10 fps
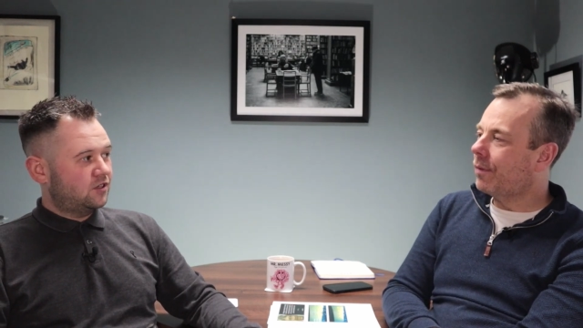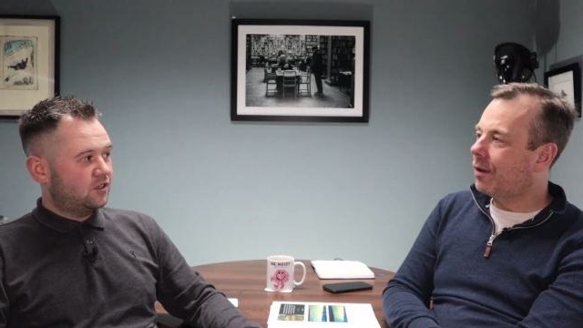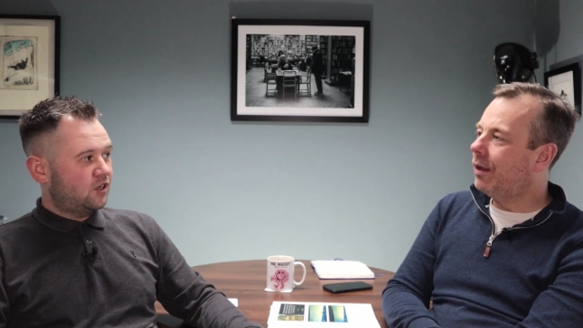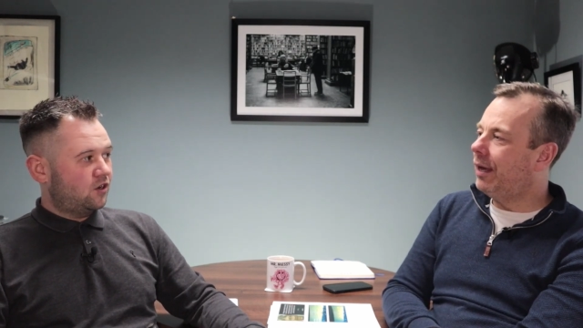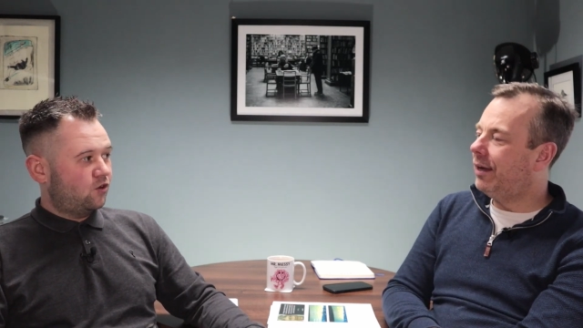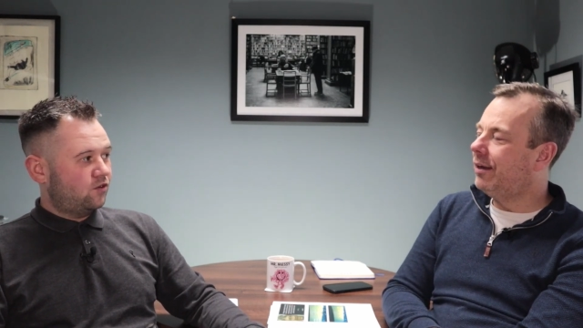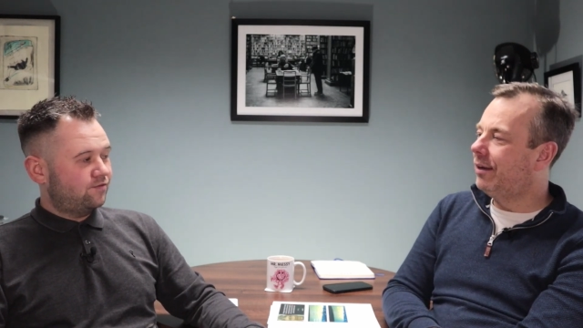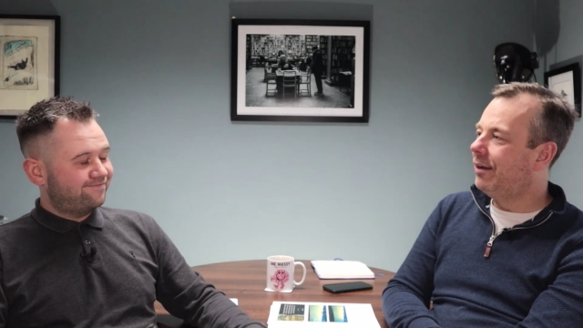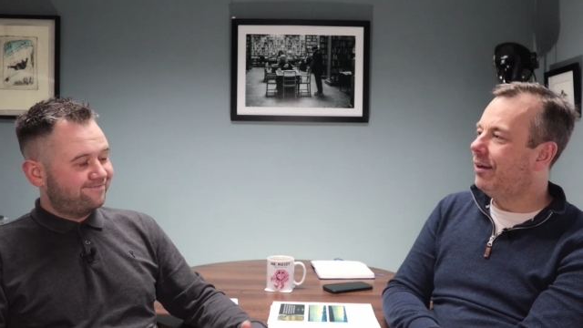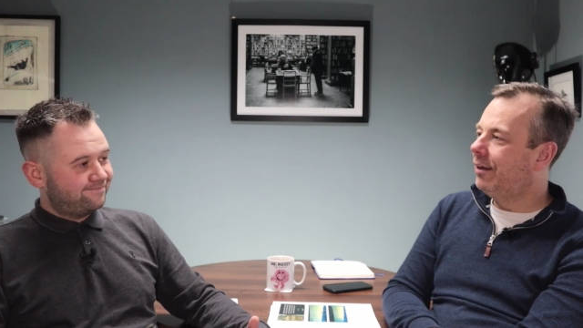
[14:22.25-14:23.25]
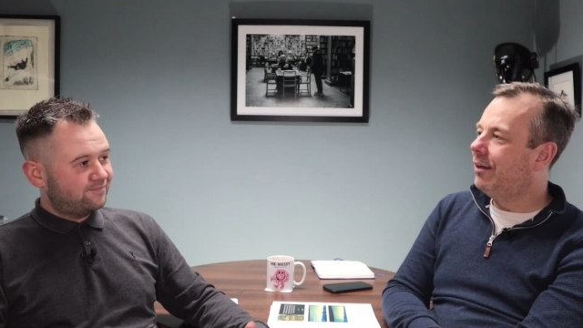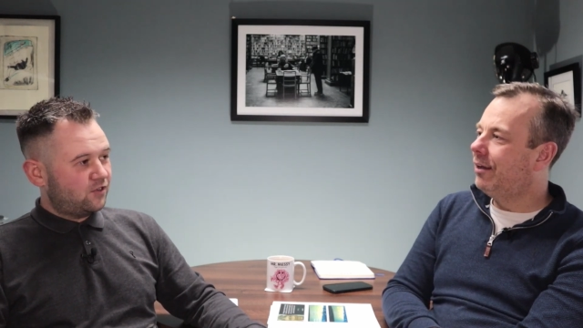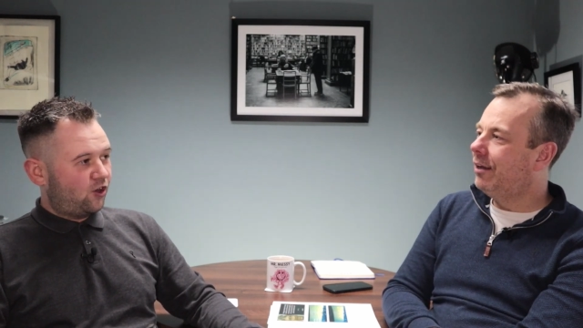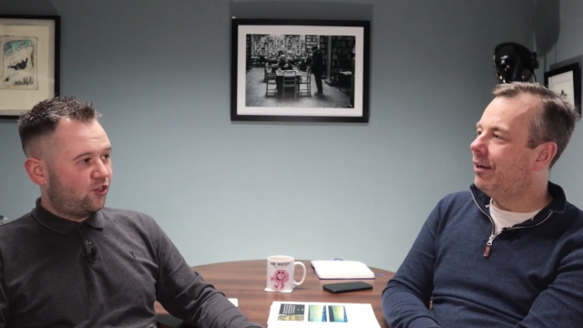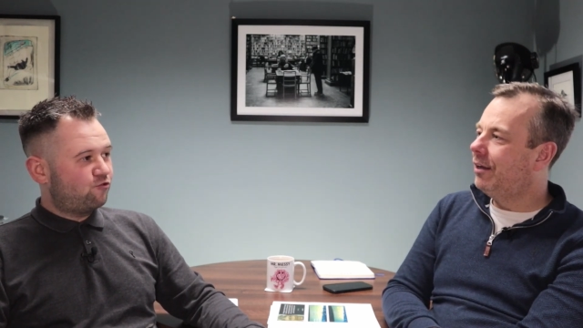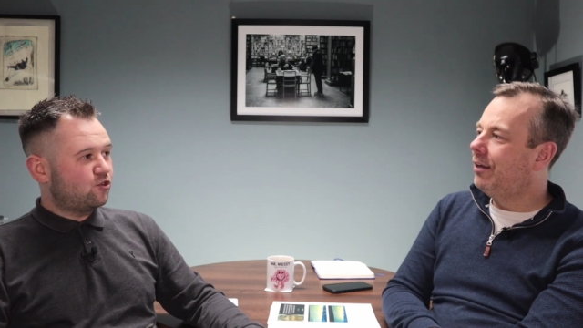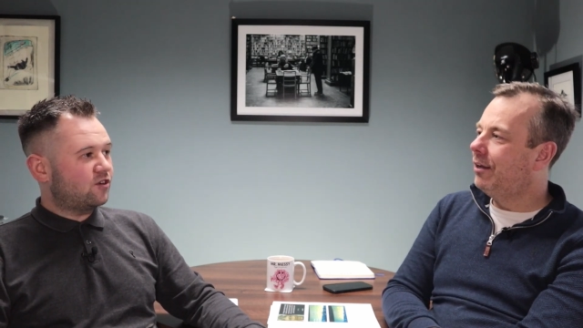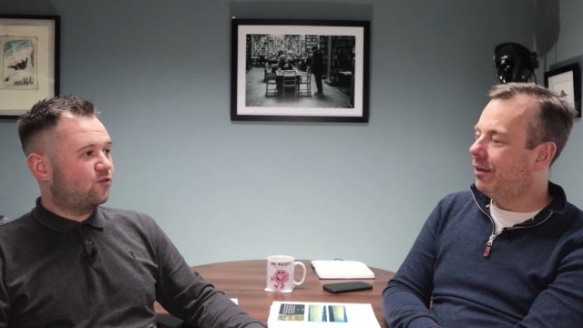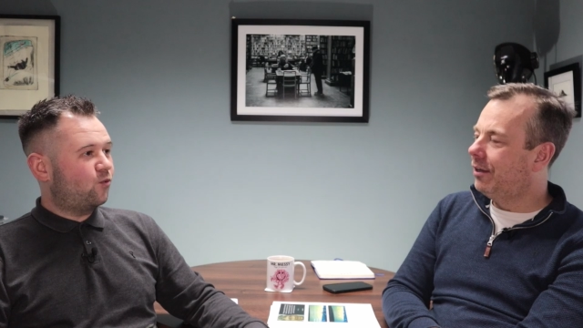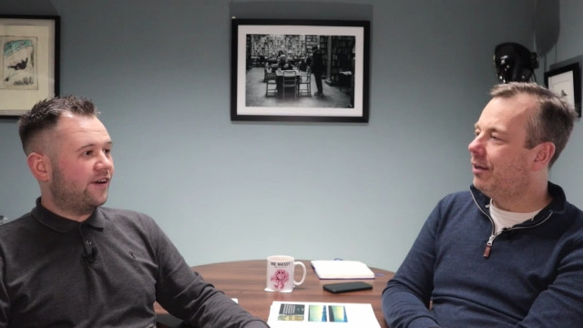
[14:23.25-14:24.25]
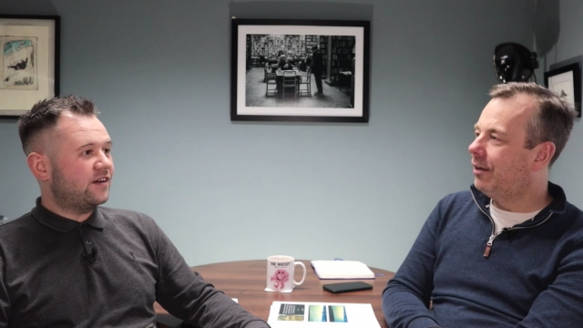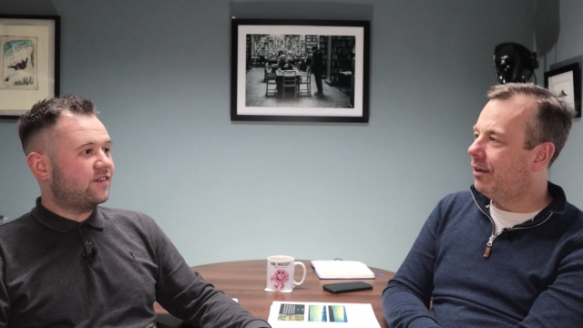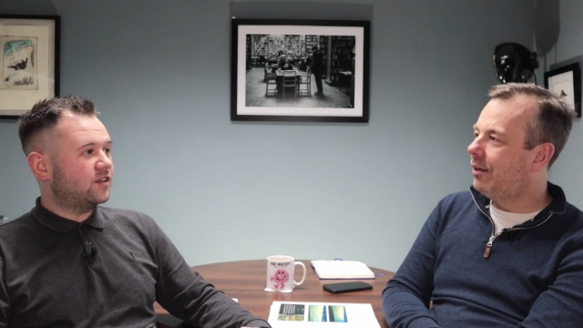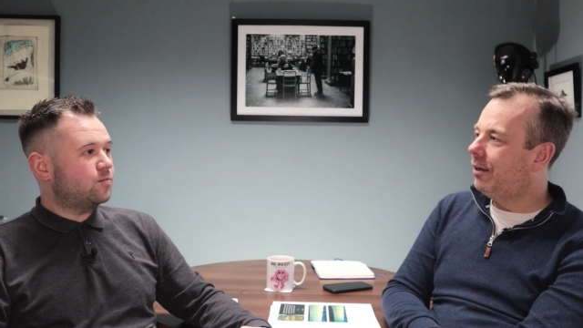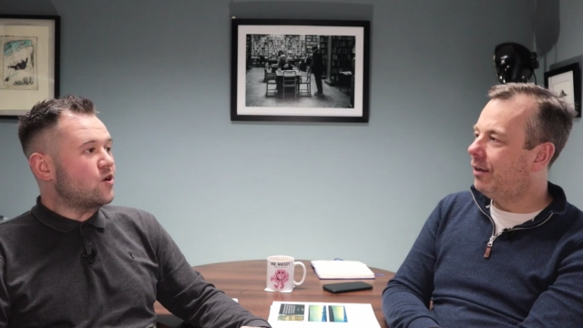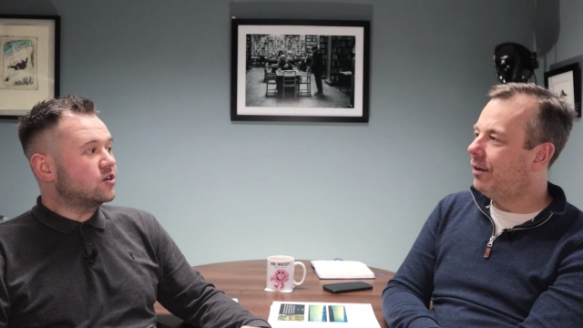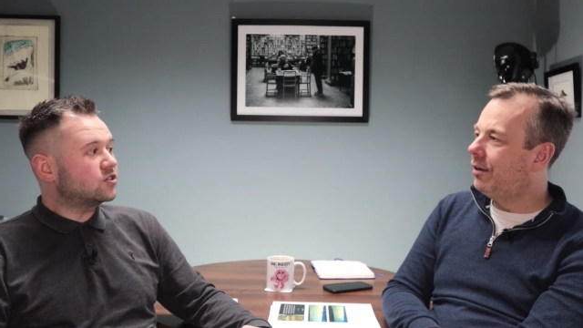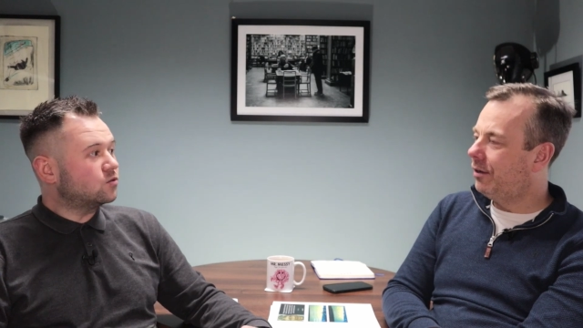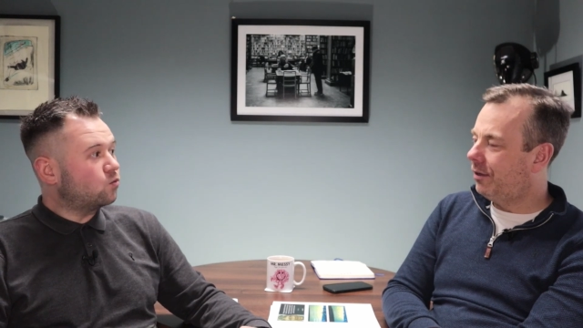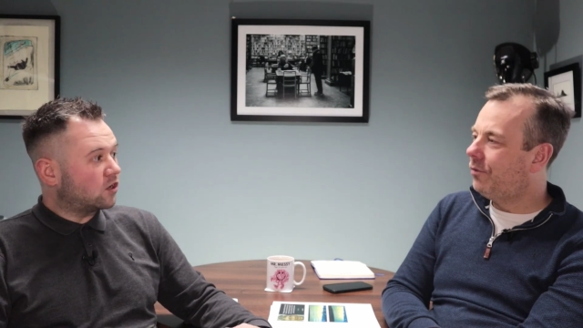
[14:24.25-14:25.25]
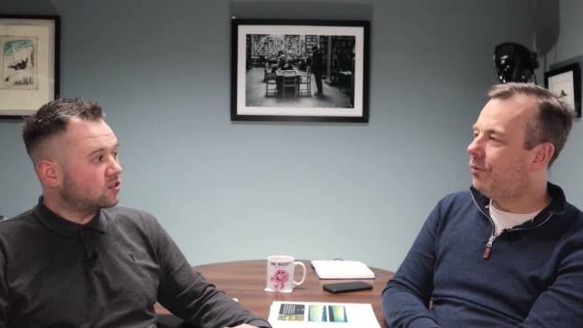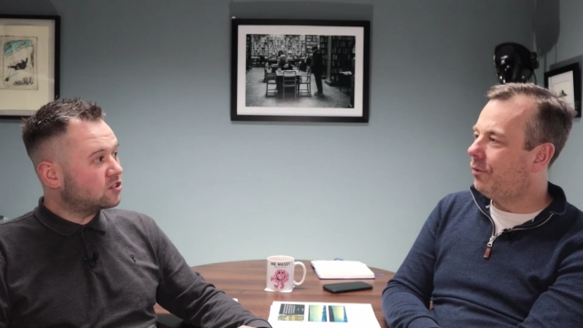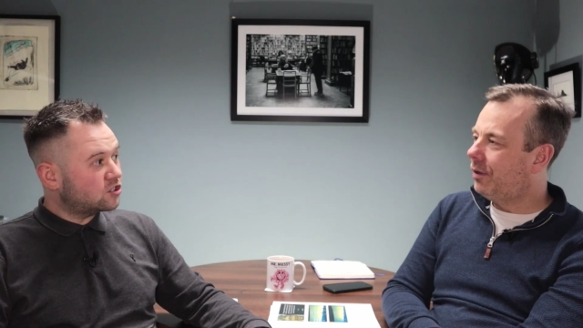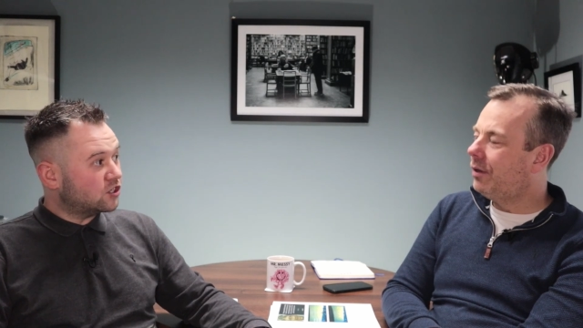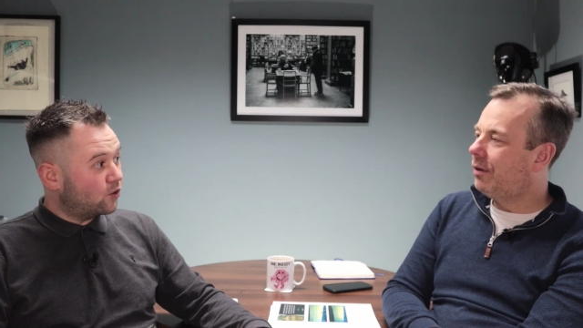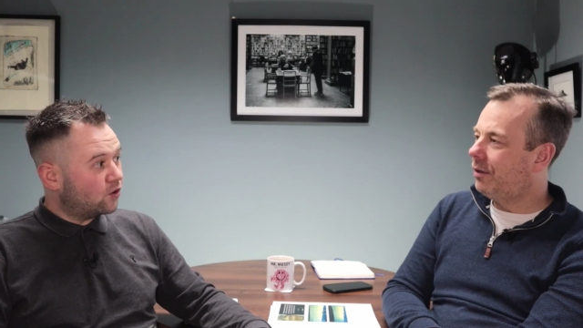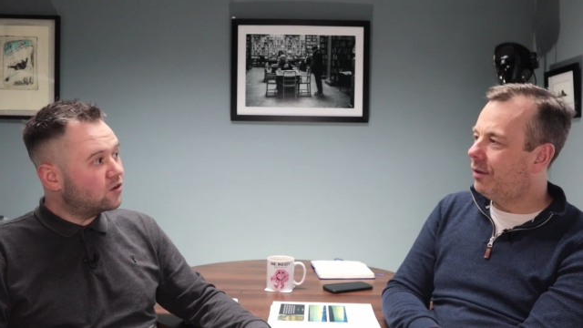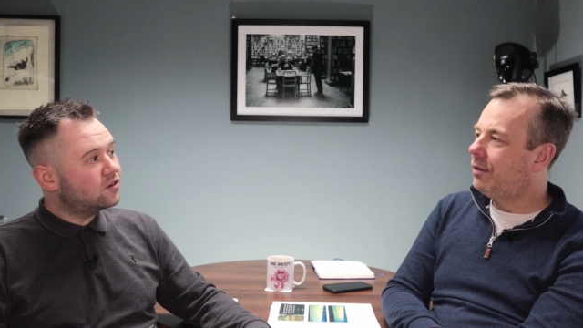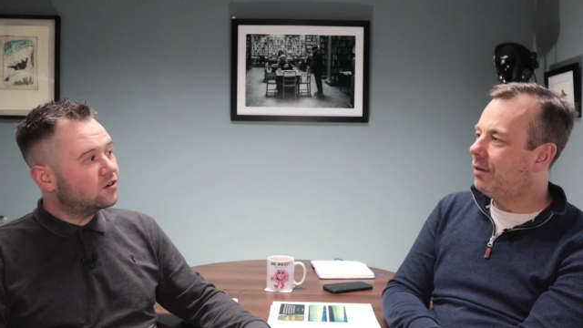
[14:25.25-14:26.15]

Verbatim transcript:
Speaker 1: Yeah. Or the root of whatever the person wants to know.